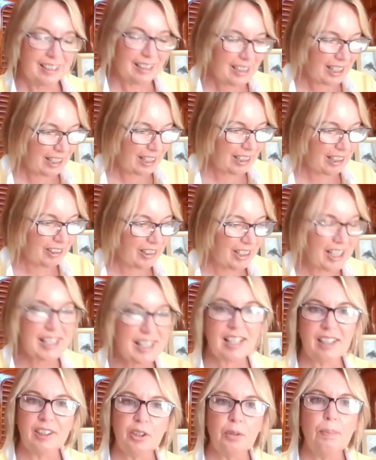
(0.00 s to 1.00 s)
yeah,
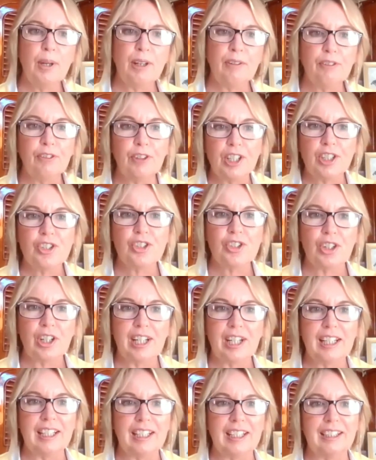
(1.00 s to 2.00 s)
it's a little bit
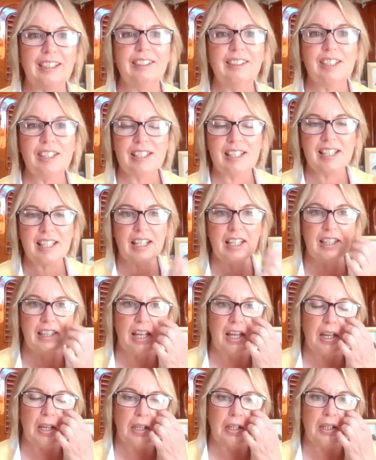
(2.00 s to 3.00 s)
frustrating to see
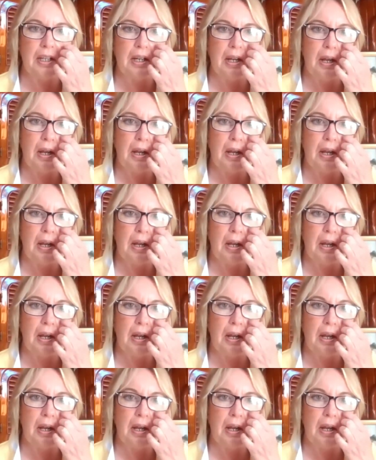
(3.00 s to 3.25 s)
that.